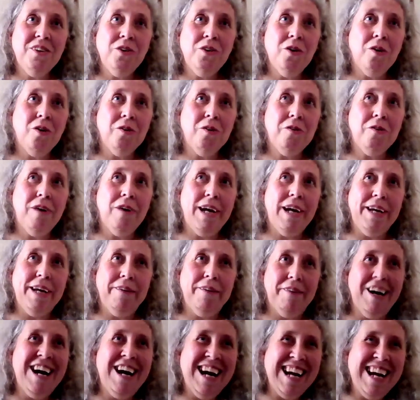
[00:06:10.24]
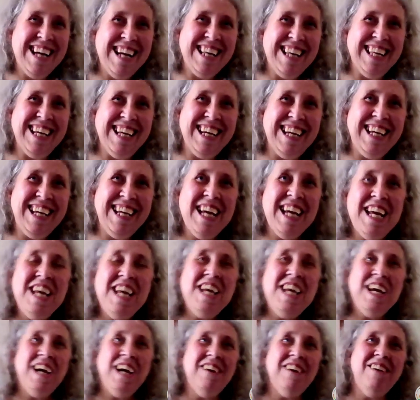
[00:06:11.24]
not great. I
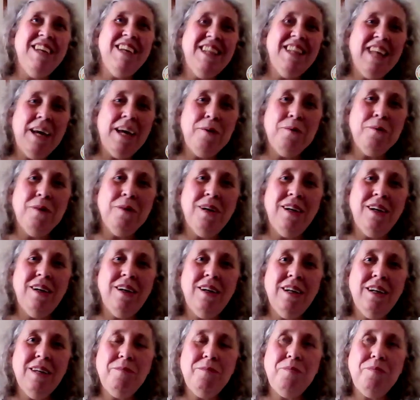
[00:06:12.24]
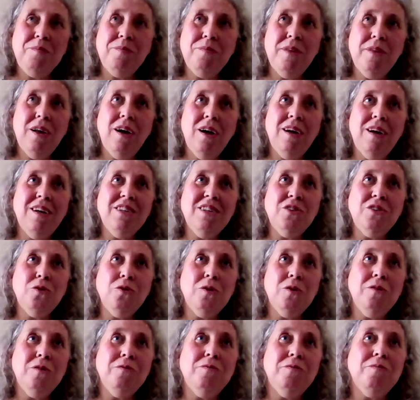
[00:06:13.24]
mean, they were
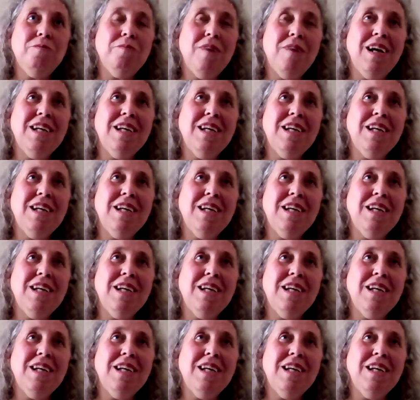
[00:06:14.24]
sort of